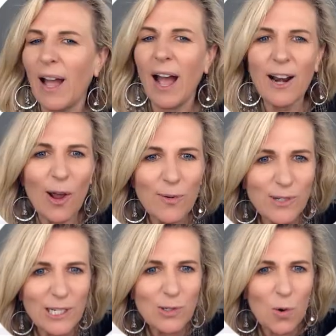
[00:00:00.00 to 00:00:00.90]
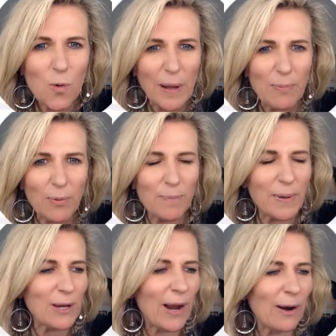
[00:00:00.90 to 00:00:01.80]
I don't know, just cool people to
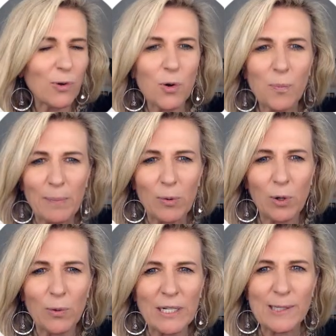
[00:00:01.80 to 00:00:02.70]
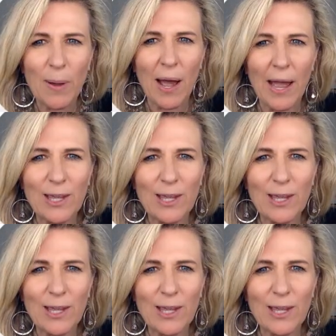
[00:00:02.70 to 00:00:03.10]
be around, cool people who inspire